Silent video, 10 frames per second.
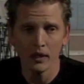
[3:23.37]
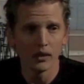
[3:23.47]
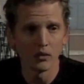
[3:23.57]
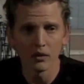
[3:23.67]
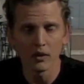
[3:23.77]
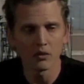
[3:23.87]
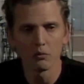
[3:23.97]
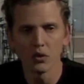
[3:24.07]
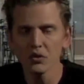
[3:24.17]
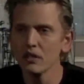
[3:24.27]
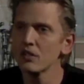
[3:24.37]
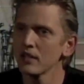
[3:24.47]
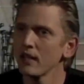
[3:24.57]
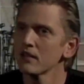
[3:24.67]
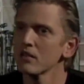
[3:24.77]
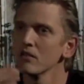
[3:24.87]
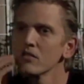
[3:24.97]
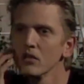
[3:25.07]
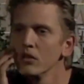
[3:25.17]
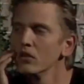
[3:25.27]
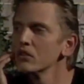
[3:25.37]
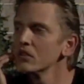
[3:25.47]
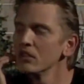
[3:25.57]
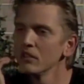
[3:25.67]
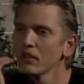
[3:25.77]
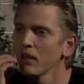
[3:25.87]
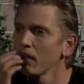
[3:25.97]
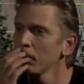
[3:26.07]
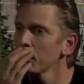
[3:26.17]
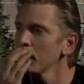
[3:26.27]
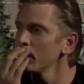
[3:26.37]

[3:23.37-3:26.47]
You know, it, it's mostly sets and studios and, uh,